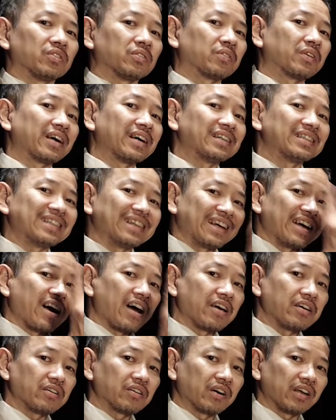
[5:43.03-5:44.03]
rising
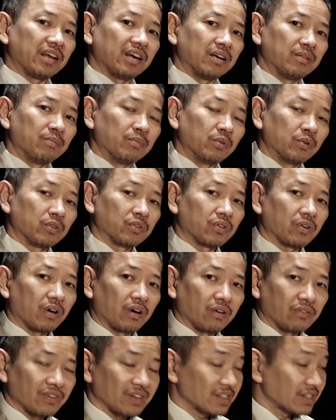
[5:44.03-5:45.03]
higher in the mood
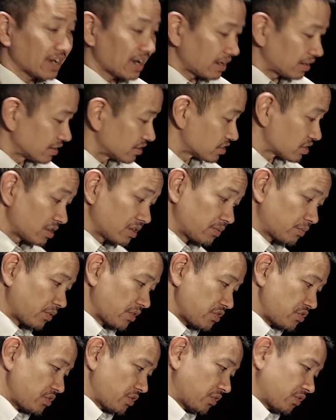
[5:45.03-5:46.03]
of silent
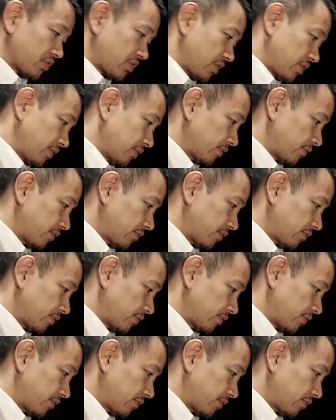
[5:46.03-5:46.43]
celebrations.